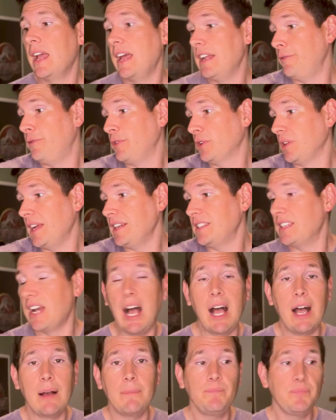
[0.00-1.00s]
And if you're like
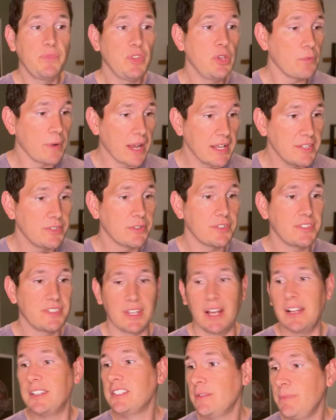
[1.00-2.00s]
Dom, you raise your
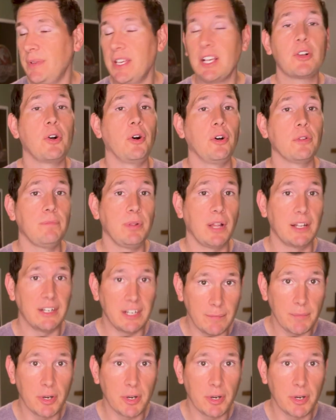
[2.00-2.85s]
son to be a cold blooded